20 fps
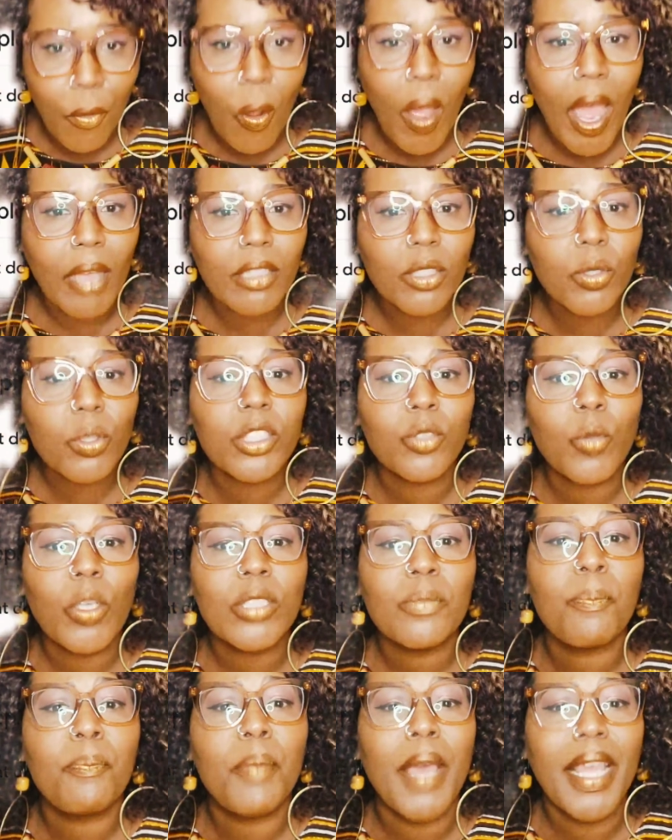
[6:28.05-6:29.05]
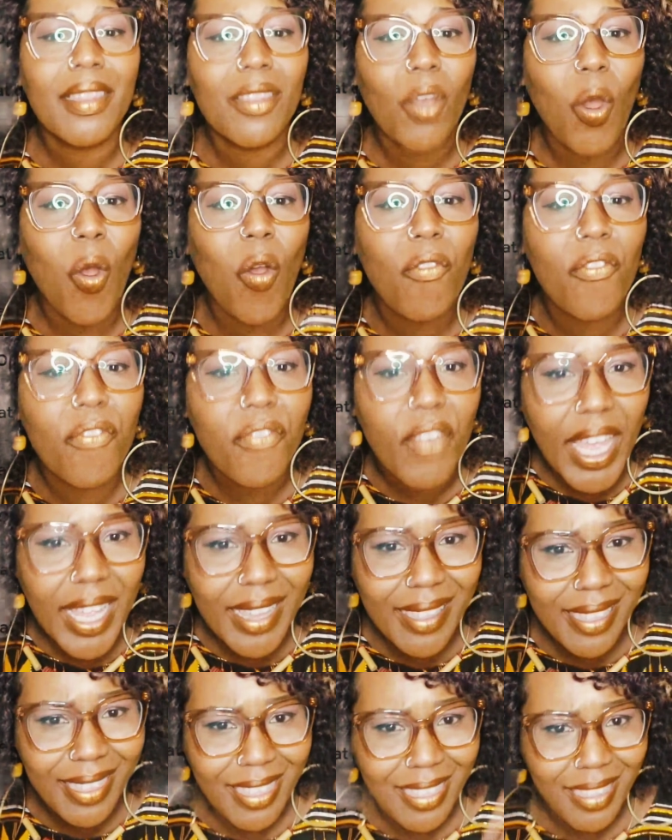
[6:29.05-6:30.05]
for household is what? Bet or
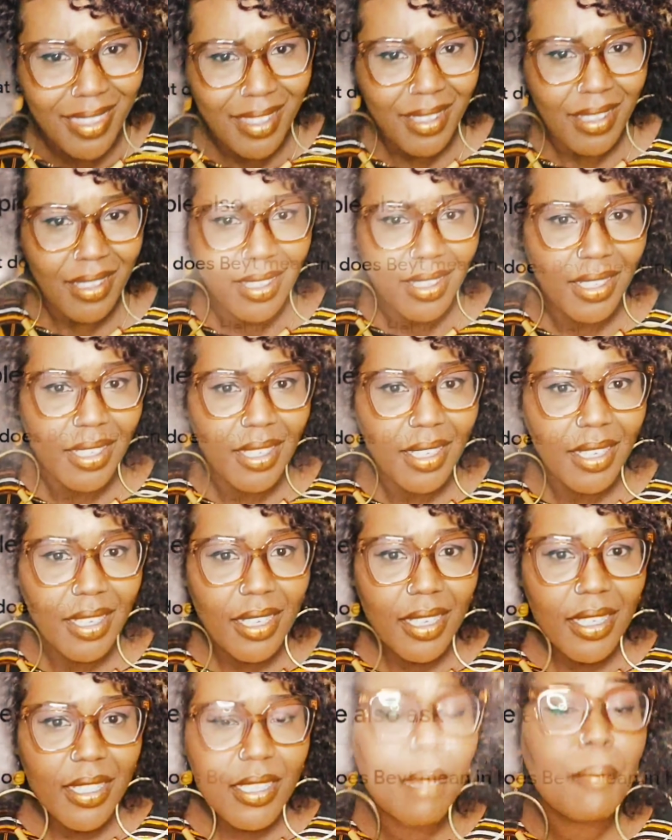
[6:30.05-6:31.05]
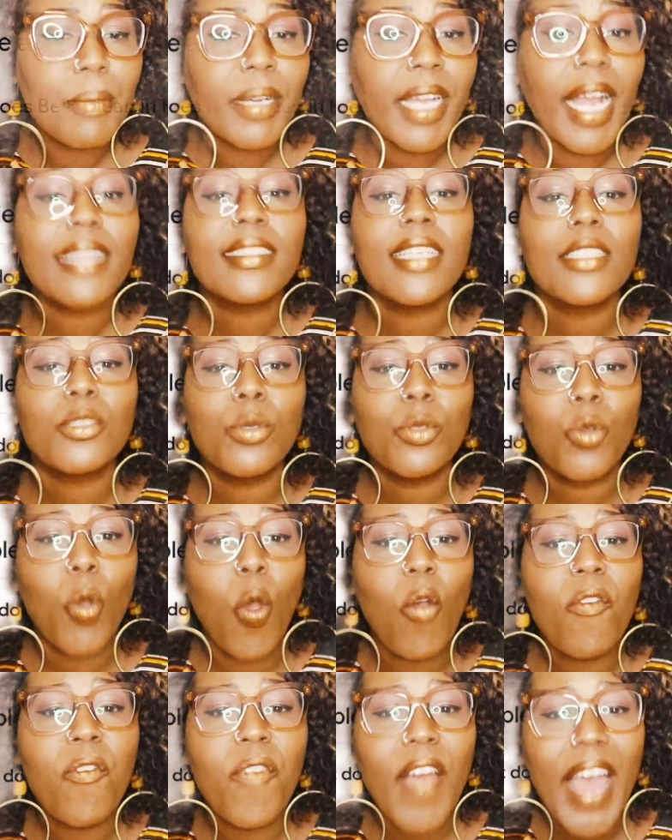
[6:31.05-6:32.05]
vet. Some cultures will
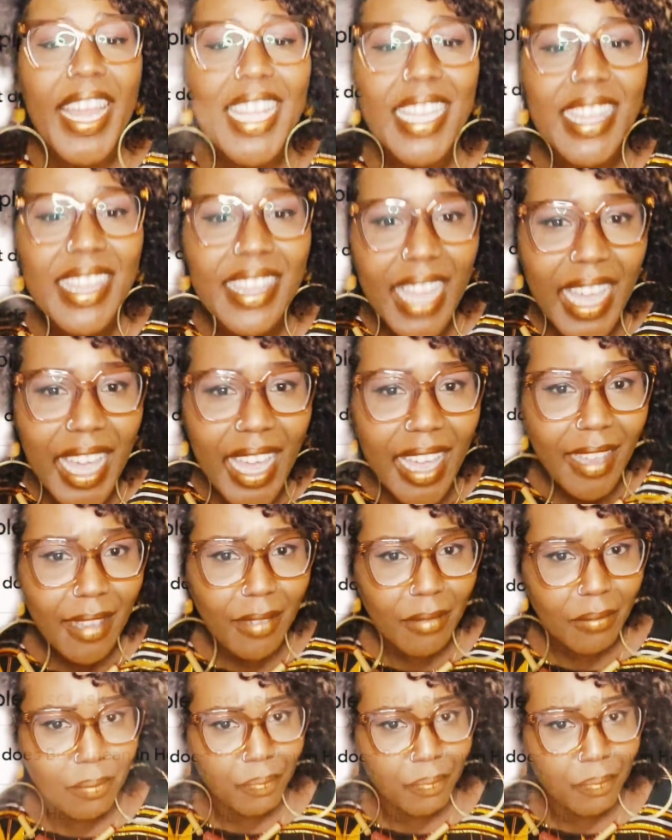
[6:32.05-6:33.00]
go Vaite.